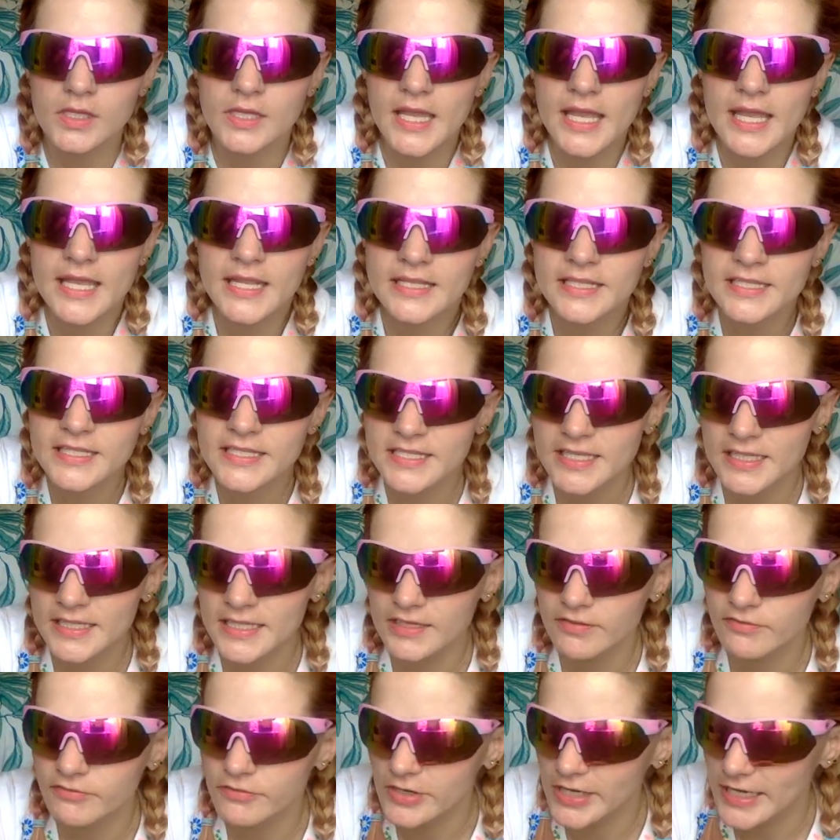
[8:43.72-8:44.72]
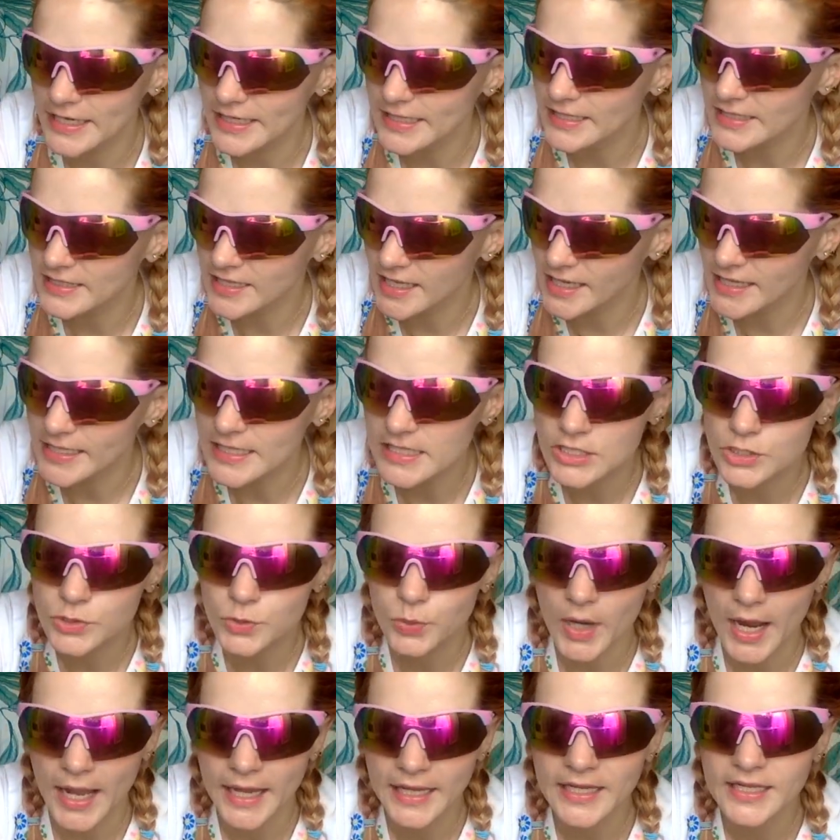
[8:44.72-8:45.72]
instantly really
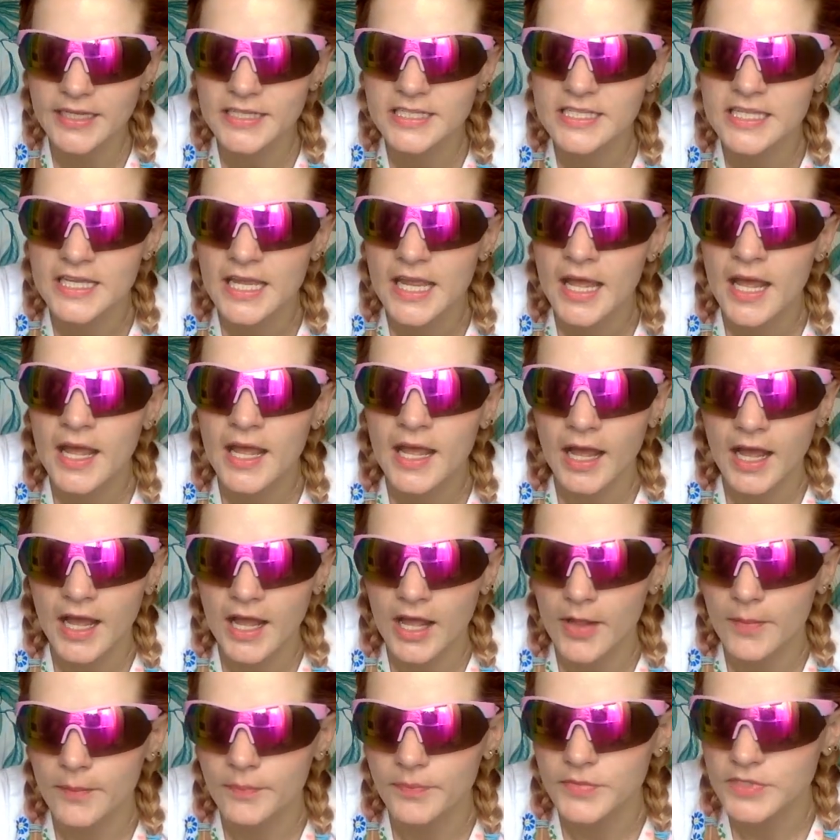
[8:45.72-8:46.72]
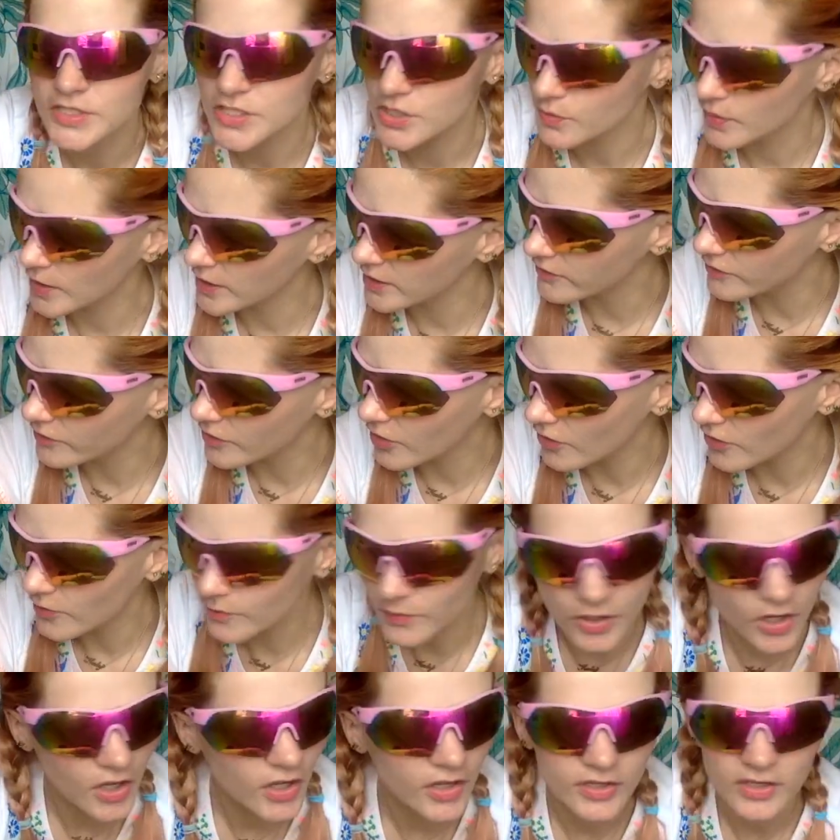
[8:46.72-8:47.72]
lightweight. So when you've got them
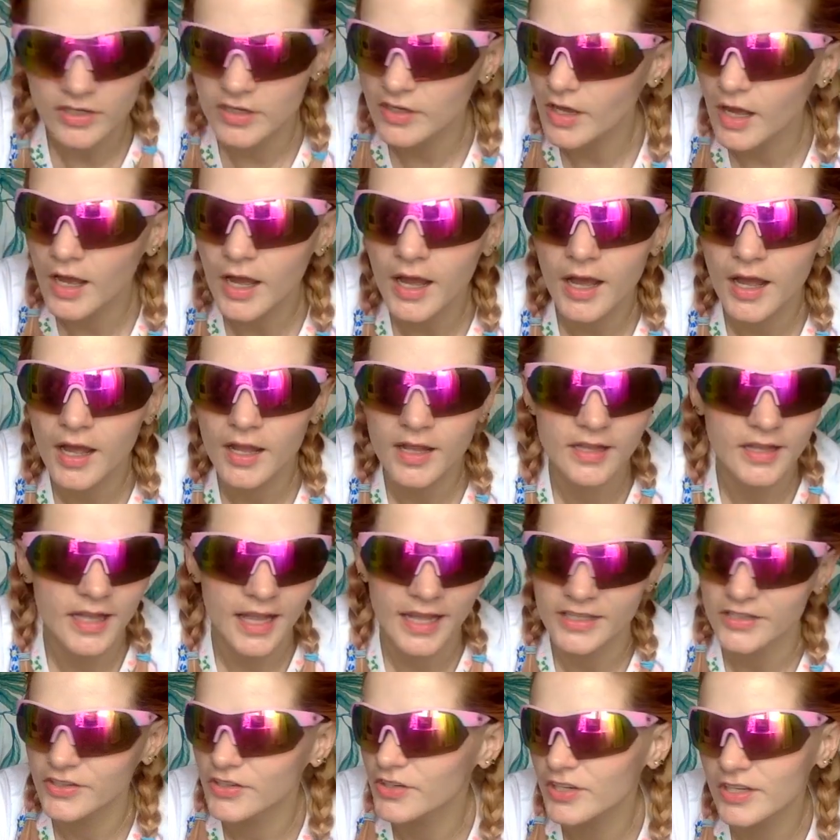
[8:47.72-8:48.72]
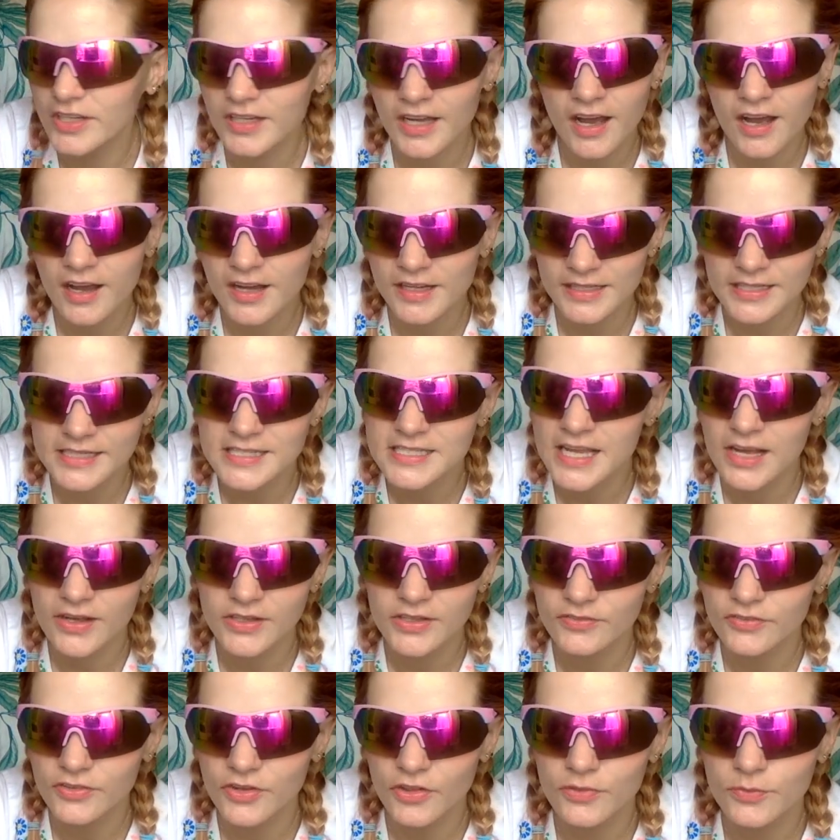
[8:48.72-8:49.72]
on, like you can hardly tell
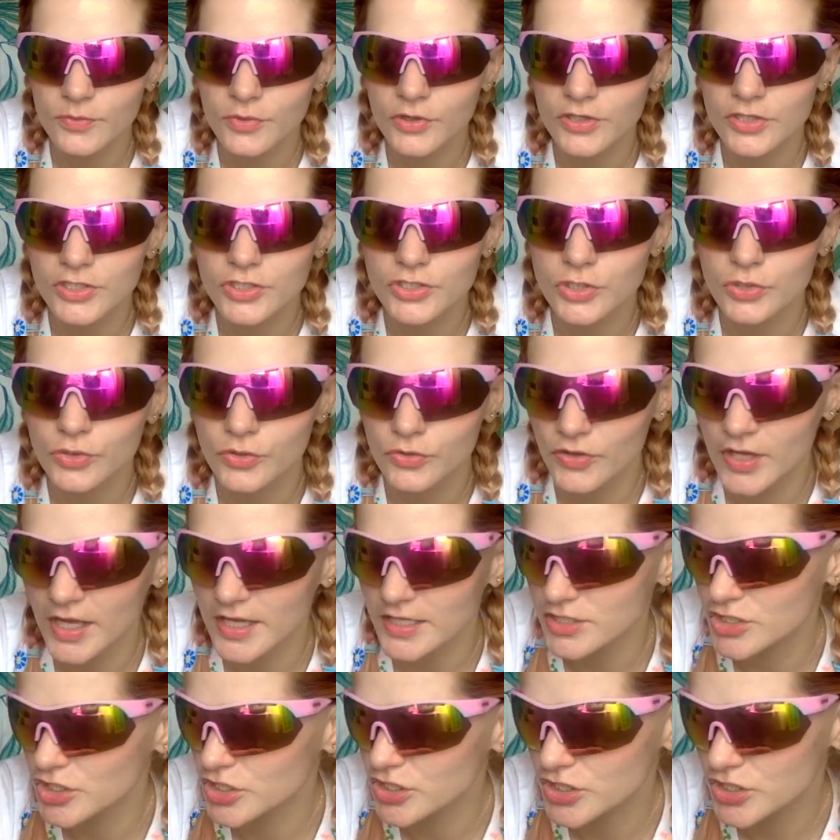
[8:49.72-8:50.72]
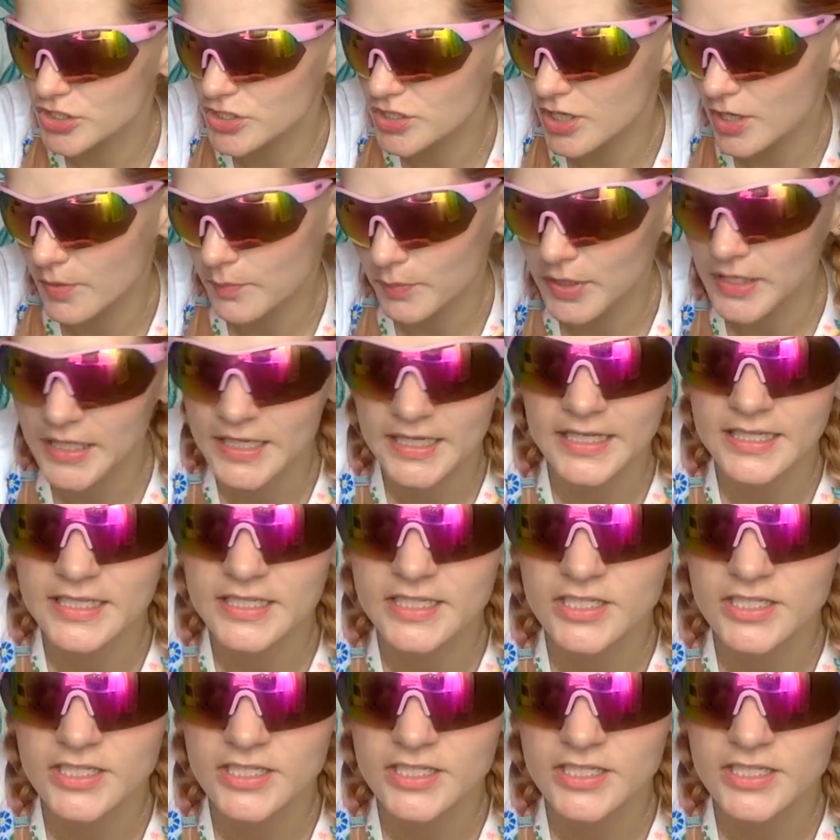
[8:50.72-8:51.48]
you've got them on at all. They're just completely